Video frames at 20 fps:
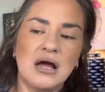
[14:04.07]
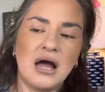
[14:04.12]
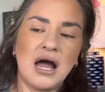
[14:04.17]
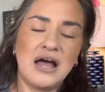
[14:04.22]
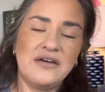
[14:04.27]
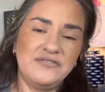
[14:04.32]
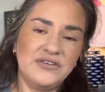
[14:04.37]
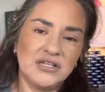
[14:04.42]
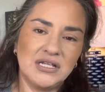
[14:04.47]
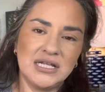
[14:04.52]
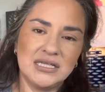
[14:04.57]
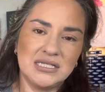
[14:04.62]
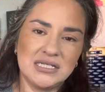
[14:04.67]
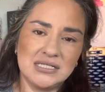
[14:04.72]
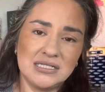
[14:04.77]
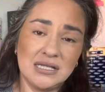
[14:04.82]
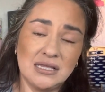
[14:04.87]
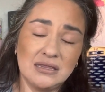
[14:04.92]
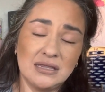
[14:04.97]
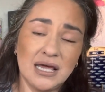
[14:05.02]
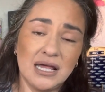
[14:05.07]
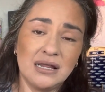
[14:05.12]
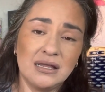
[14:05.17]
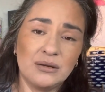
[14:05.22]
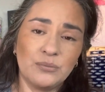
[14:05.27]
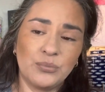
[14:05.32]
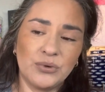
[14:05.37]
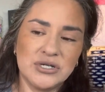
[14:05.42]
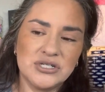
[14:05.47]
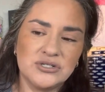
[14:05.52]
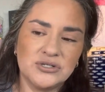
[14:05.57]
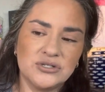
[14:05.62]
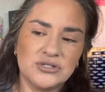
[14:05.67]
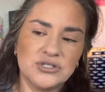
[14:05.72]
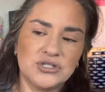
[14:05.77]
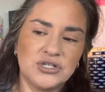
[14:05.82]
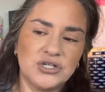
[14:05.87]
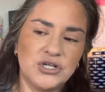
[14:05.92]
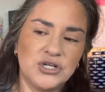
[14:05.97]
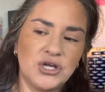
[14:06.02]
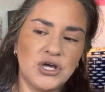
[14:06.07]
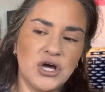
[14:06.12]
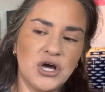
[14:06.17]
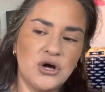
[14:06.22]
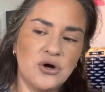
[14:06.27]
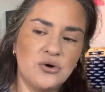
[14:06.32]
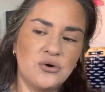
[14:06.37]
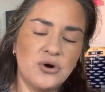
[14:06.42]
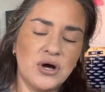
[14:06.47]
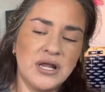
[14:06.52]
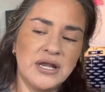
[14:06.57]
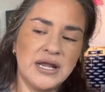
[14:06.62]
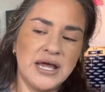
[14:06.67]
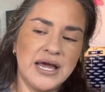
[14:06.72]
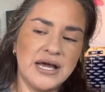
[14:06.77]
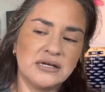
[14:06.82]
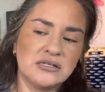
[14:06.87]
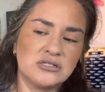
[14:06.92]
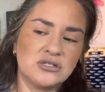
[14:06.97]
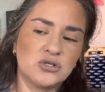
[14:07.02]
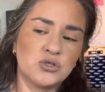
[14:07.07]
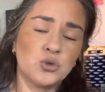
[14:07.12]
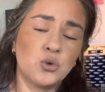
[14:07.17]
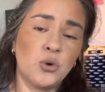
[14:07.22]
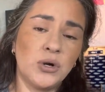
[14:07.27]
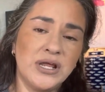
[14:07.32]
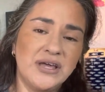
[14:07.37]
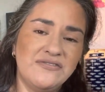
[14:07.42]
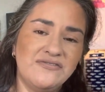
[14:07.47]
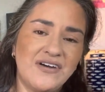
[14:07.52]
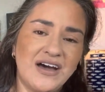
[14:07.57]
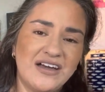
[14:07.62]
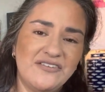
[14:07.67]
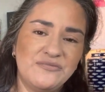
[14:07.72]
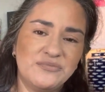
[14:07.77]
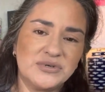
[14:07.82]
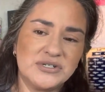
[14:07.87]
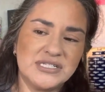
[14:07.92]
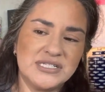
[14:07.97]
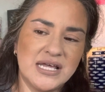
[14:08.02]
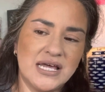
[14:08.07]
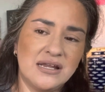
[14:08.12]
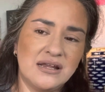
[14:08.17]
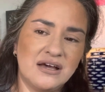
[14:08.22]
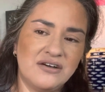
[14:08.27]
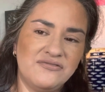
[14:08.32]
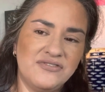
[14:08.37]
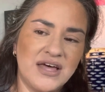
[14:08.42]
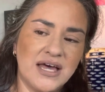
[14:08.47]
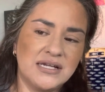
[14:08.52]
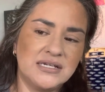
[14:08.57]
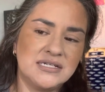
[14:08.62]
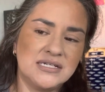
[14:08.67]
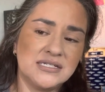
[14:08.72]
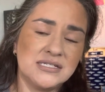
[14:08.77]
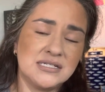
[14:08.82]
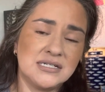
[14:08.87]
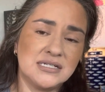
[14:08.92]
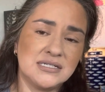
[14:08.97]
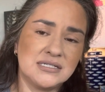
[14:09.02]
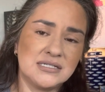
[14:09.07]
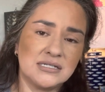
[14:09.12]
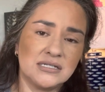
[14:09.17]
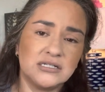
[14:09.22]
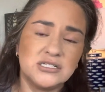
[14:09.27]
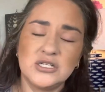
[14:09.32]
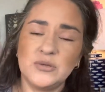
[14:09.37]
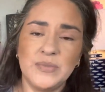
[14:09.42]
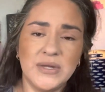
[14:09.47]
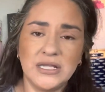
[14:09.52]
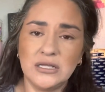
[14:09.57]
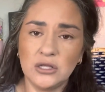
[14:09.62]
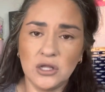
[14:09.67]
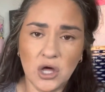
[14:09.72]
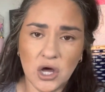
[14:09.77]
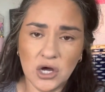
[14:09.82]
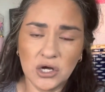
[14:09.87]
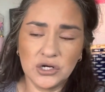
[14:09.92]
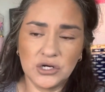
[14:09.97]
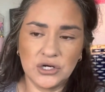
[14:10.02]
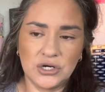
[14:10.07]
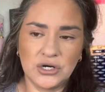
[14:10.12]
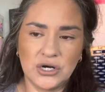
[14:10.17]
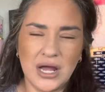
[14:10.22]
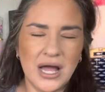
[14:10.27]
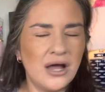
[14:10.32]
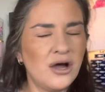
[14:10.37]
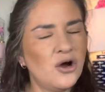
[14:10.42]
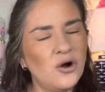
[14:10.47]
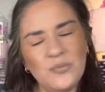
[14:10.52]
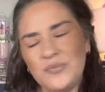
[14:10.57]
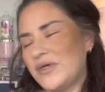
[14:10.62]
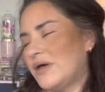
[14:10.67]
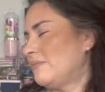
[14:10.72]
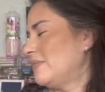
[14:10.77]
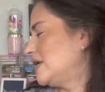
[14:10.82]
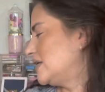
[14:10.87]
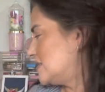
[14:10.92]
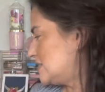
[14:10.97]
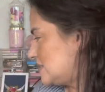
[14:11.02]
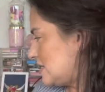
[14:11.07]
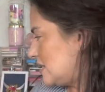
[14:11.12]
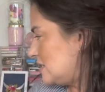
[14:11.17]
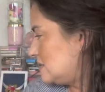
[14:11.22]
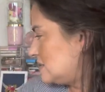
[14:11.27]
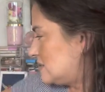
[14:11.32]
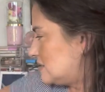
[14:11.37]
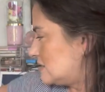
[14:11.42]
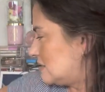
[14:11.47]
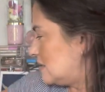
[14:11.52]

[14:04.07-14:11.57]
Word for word: I feel like the synthetic bristles could go an extra 25% of that distance to be longer. I hope that made sense.